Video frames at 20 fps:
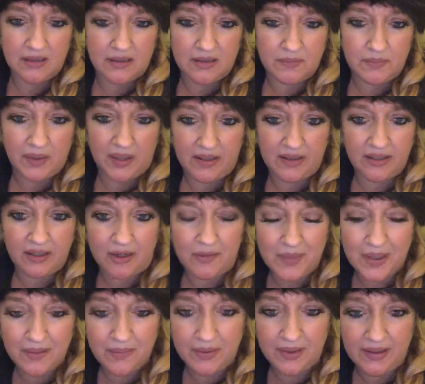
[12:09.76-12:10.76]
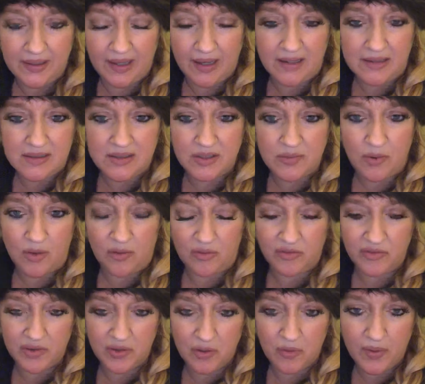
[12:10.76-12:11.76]
But, maybe, yes, you won't
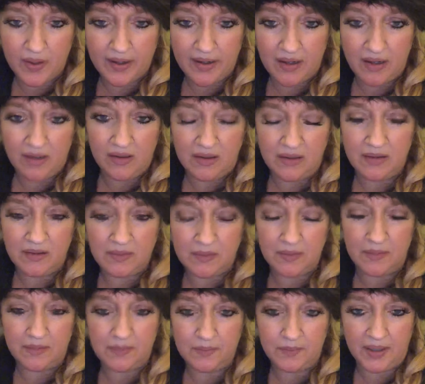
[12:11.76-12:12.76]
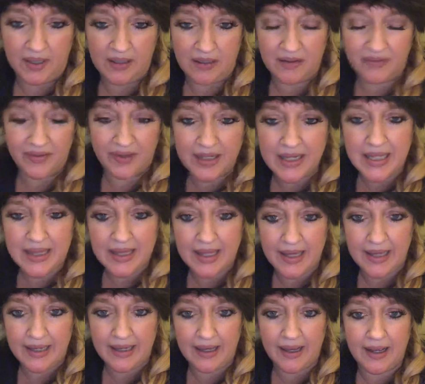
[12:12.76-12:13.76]
feel well. But if
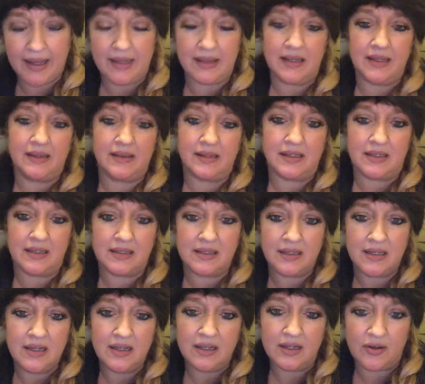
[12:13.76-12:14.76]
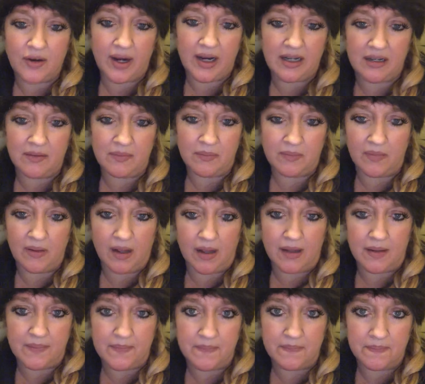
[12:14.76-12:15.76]
anything, I think that Kratom,
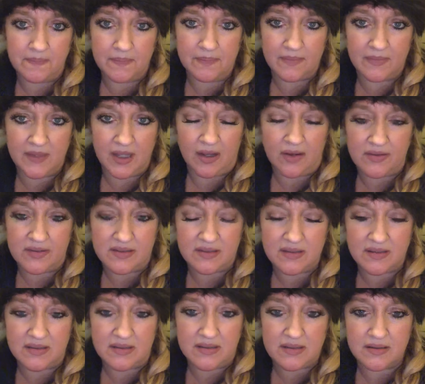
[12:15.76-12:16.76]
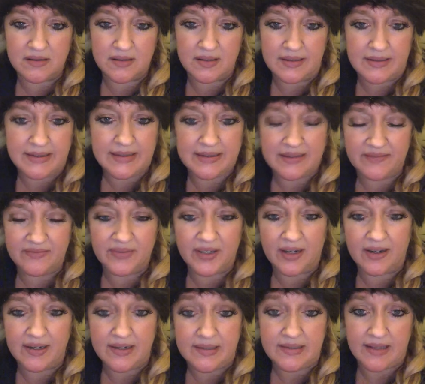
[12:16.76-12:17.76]
it's
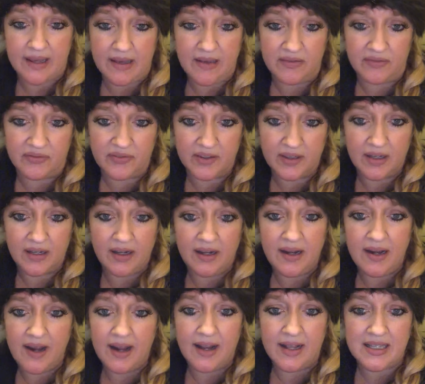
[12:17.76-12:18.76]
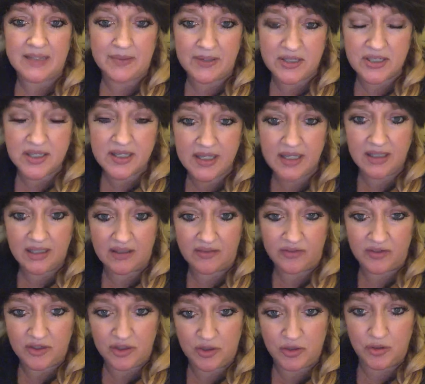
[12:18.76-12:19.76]
very safe, especially if
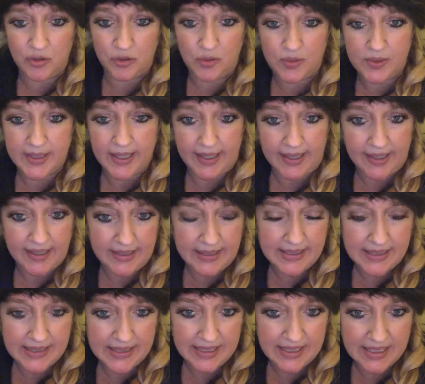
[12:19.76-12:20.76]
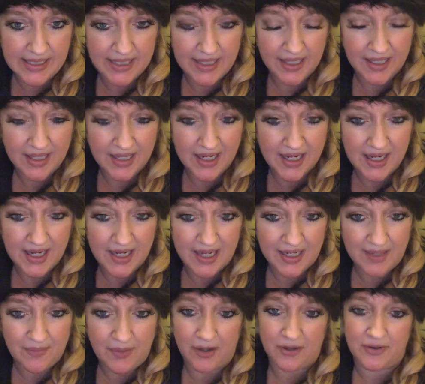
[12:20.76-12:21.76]
you take it
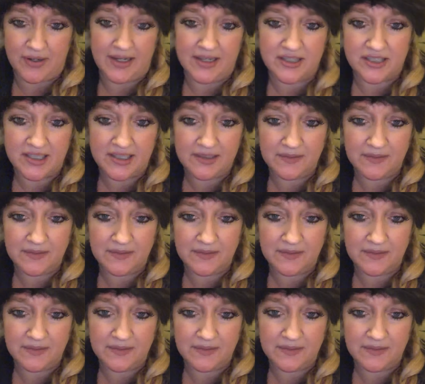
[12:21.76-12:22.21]
in moderation.